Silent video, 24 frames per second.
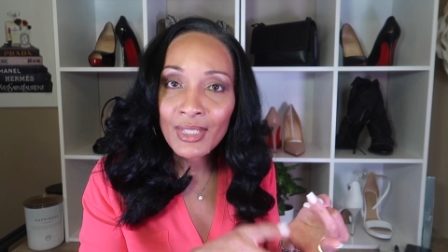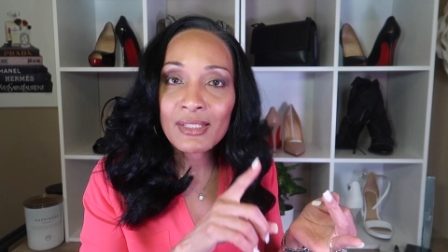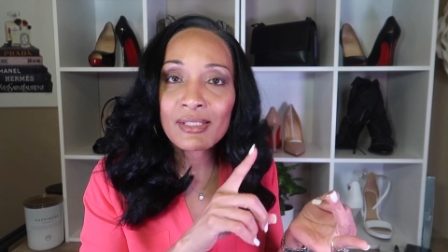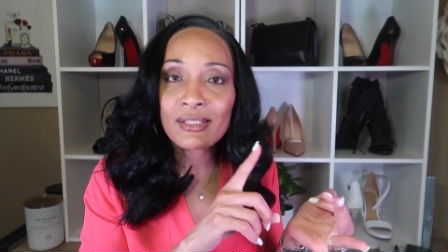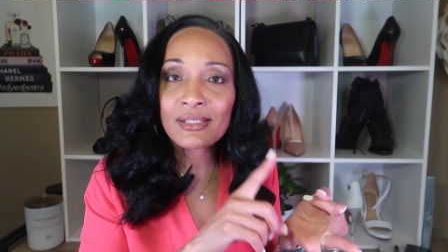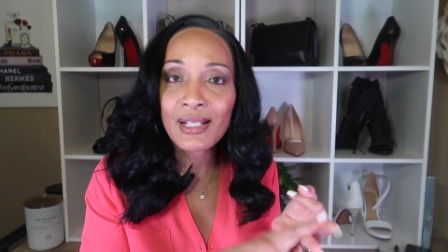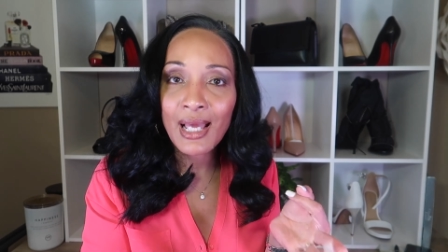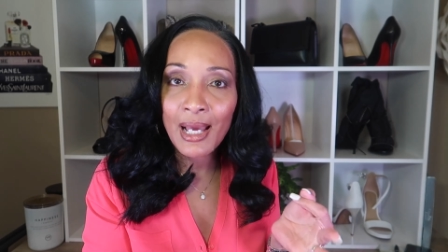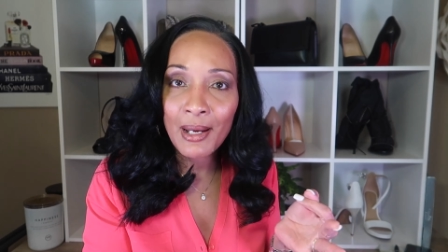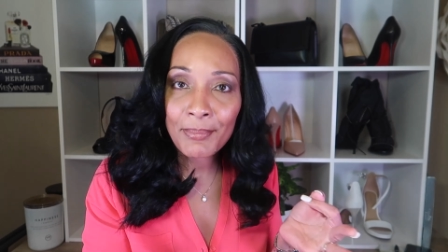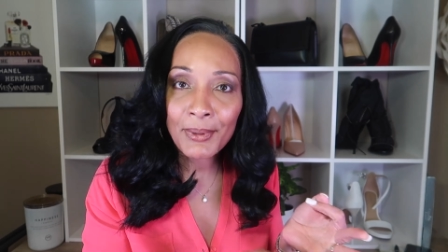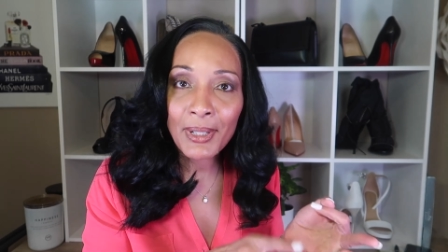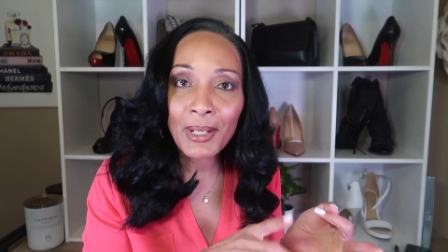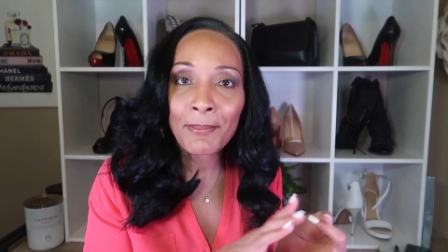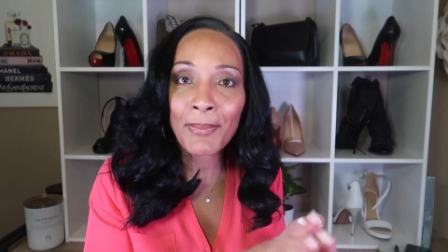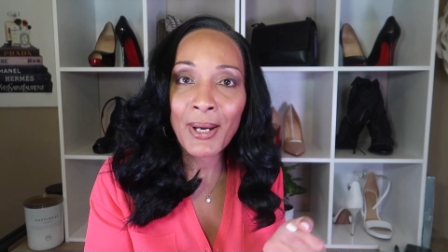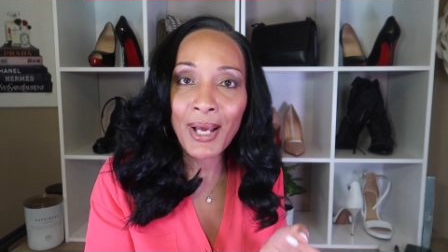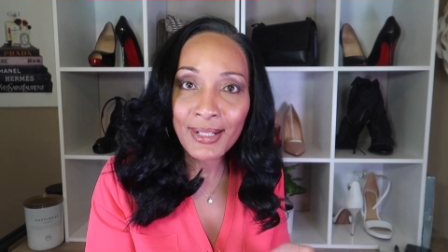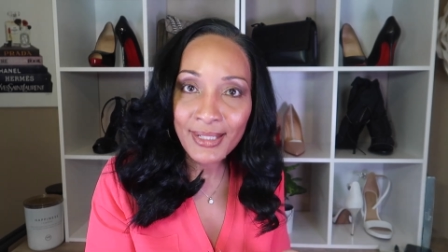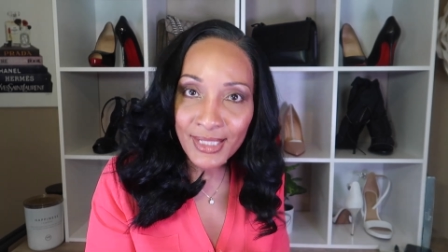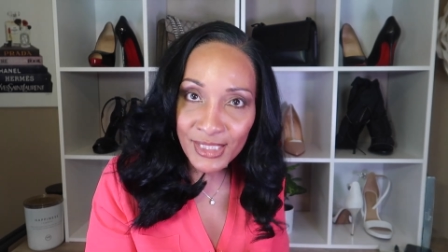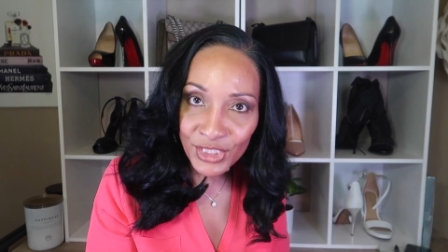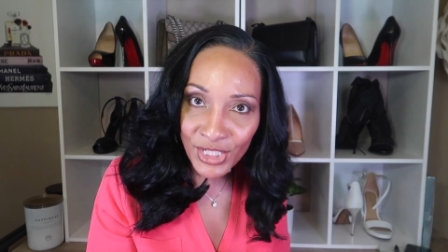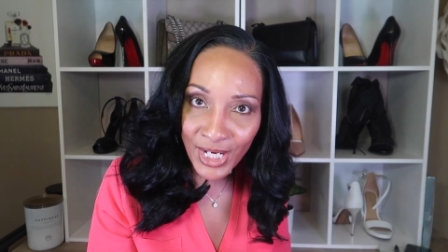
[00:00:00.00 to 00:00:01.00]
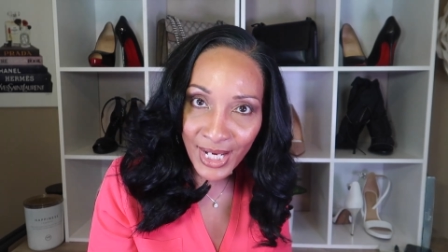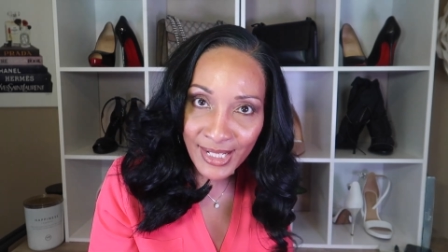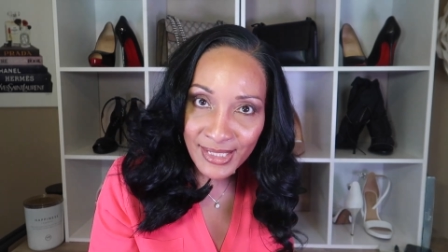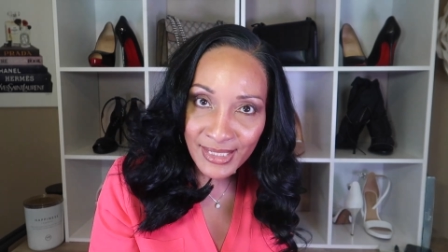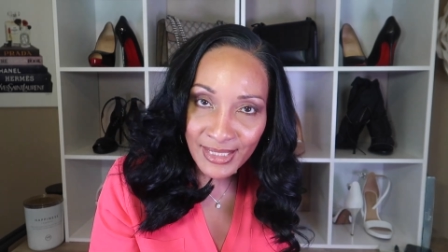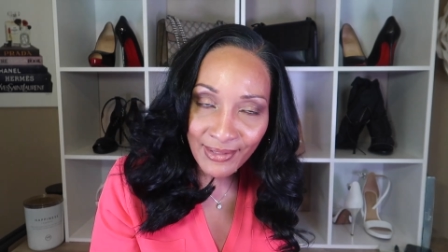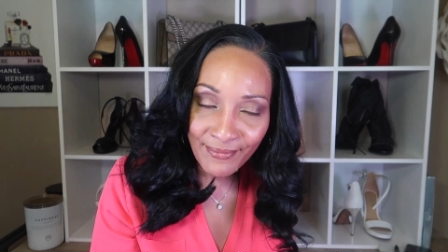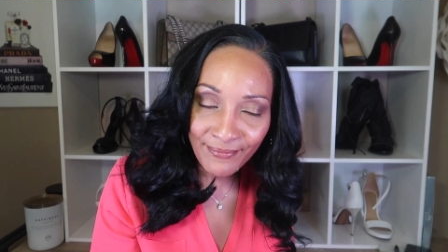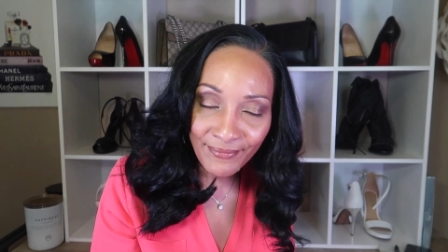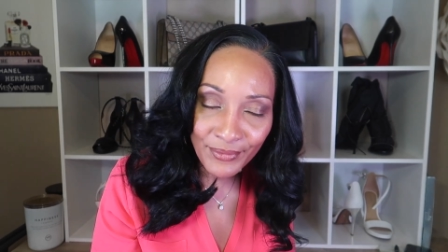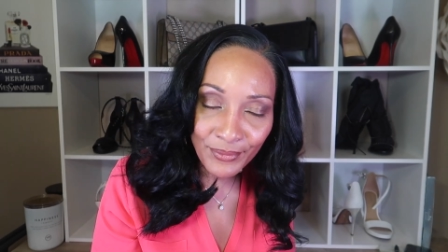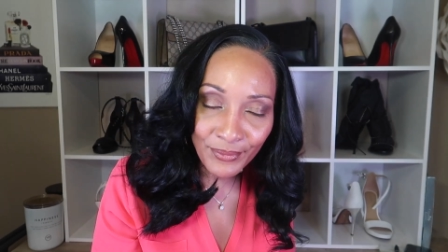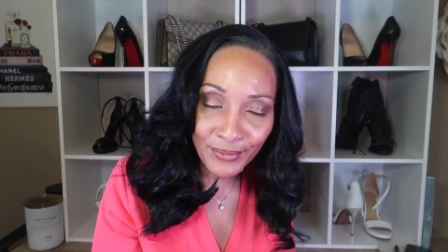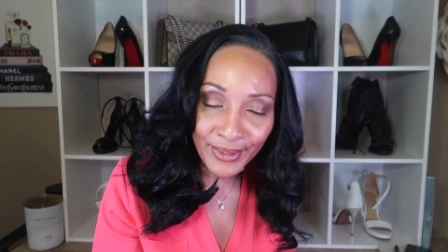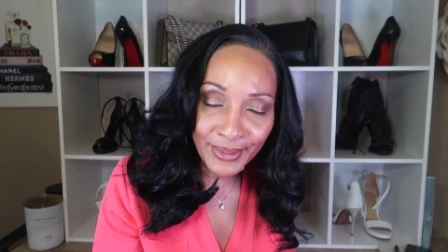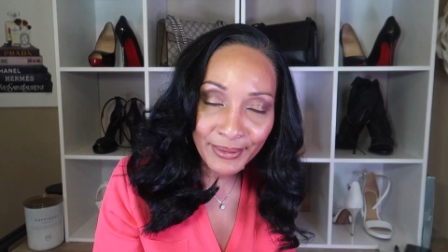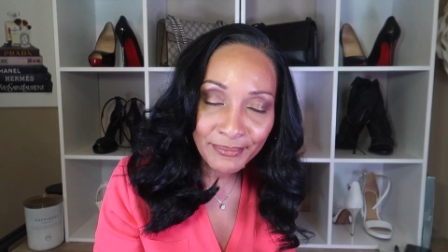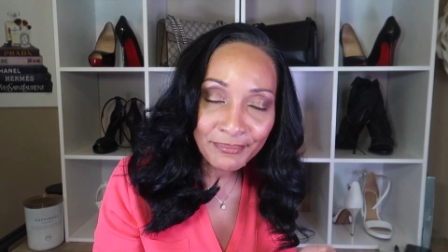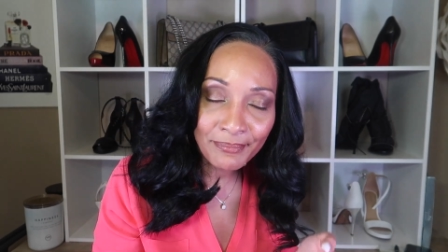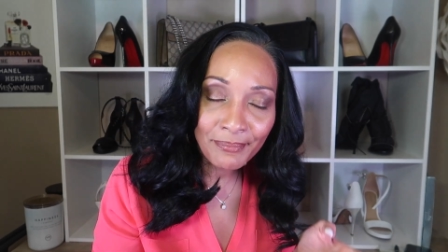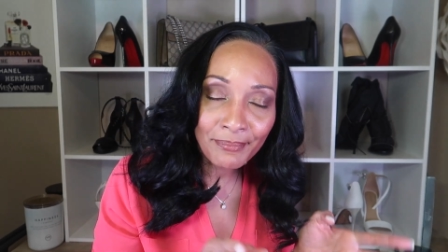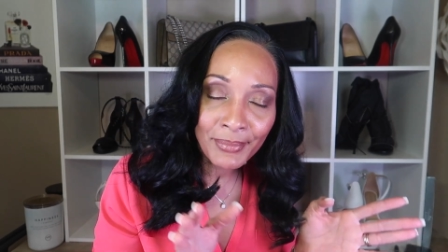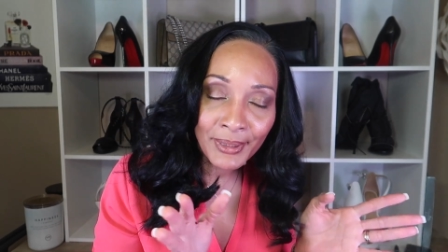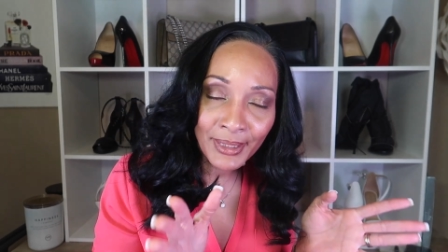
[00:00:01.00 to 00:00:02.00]
Stop apologizing for it,
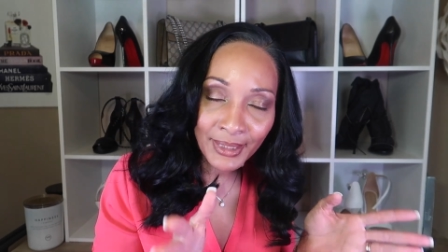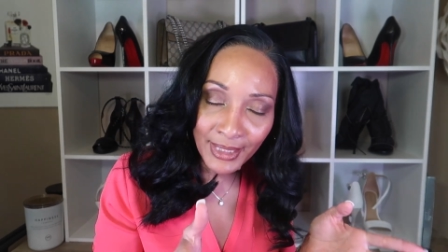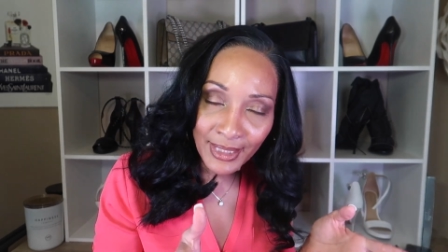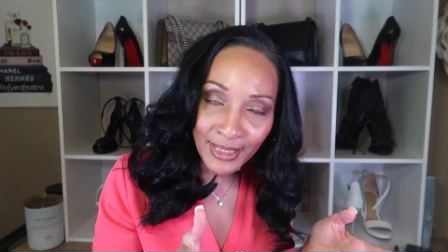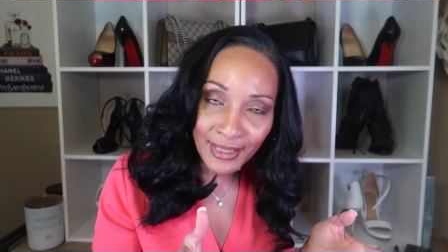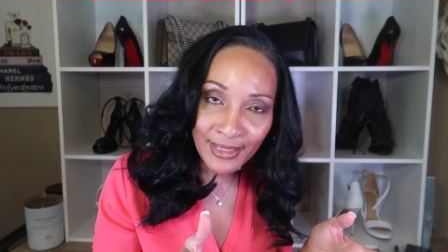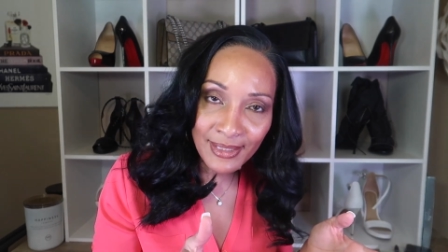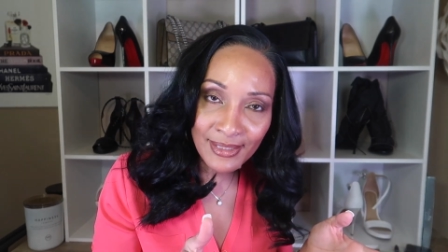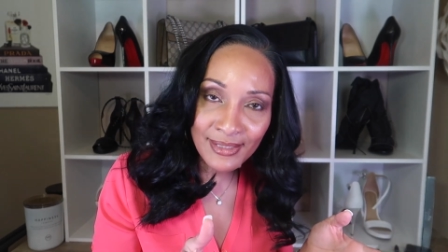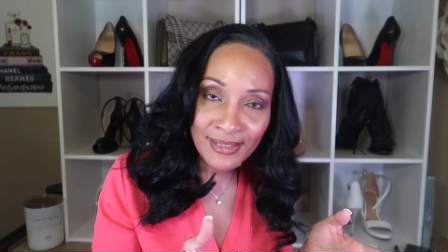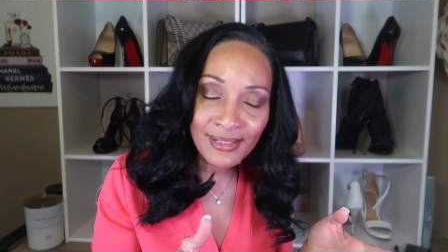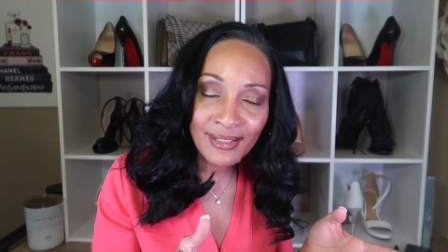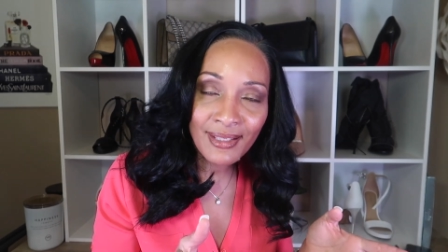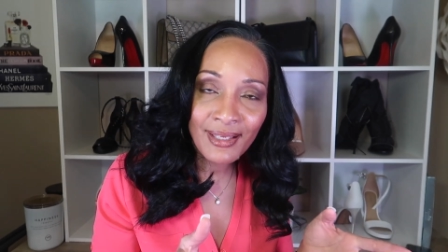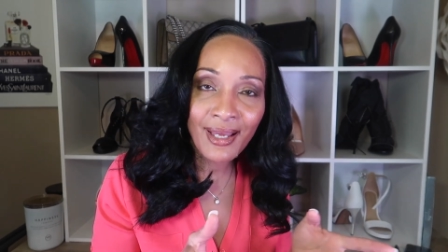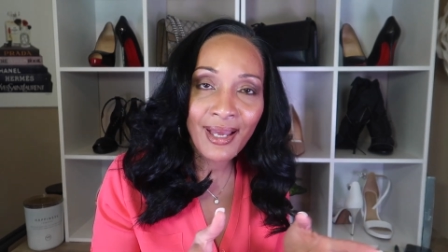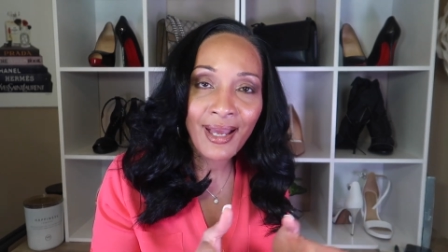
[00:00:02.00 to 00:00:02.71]
please.